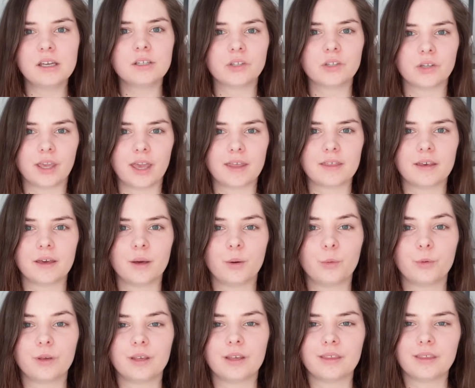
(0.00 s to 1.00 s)
together
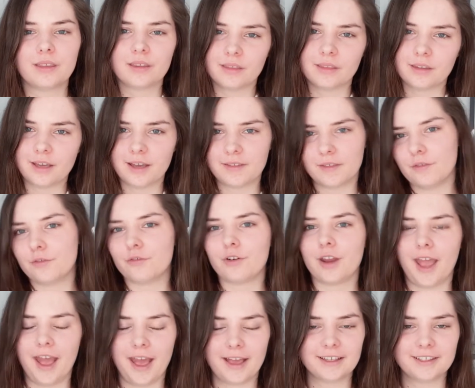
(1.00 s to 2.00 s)
with the other three
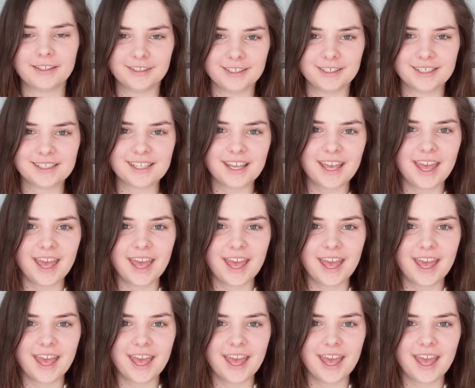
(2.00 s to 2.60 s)
angles